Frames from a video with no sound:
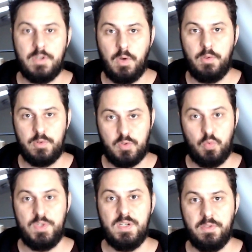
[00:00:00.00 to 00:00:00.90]
no, there's
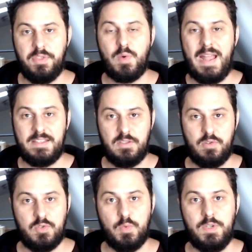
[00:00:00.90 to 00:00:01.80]
real threats and
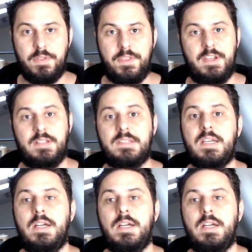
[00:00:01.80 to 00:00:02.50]
there's real things